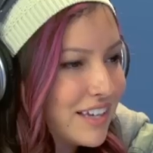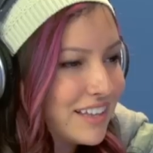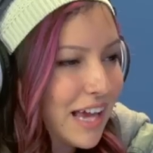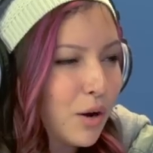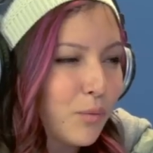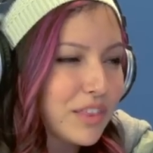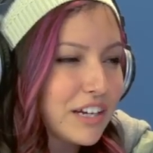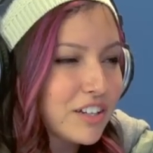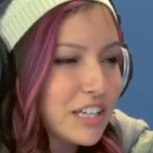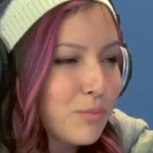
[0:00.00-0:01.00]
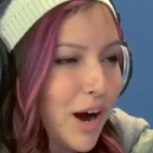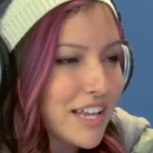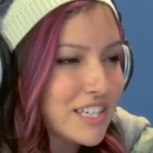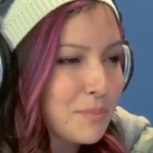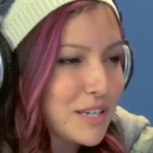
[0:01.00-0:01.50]
He like literally
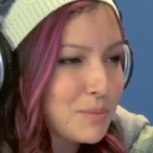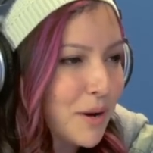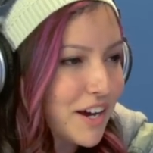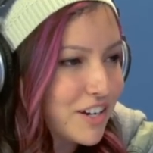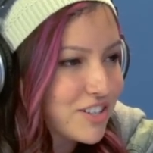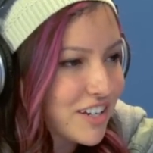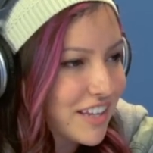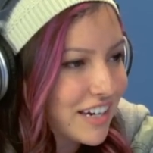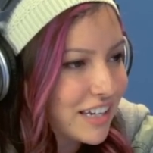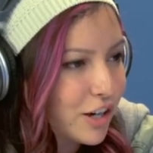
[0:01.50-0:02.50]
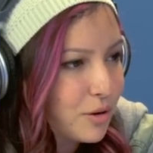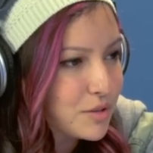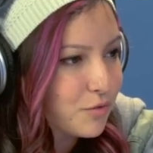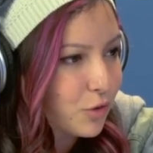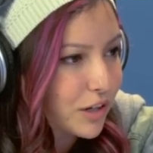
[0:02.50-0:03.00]
winds up his punch and then he
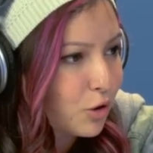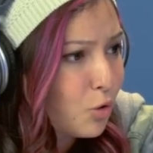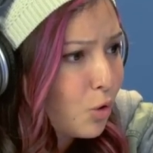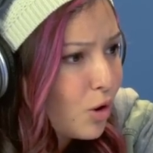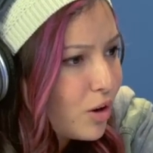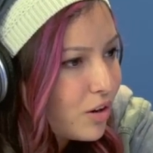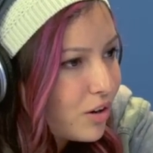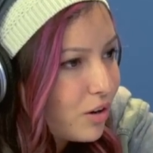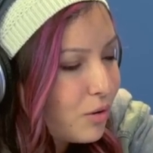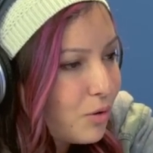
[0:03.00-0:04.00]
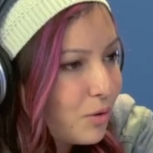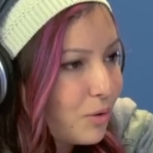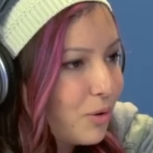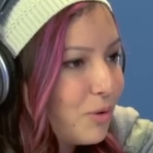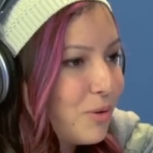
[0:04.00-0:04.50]
goes for it. Ooh, ooh,
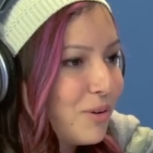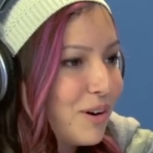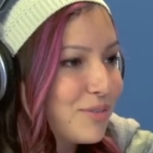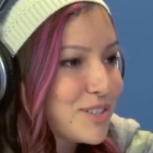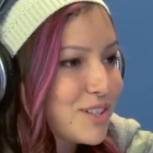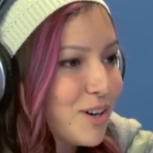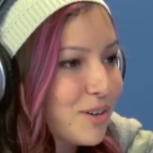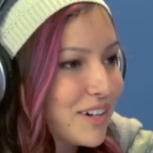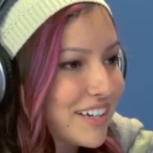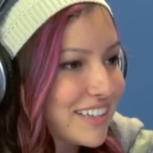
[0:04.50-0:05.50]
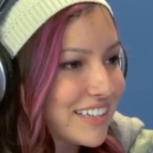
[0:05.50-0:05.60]
ooh, I'm so good at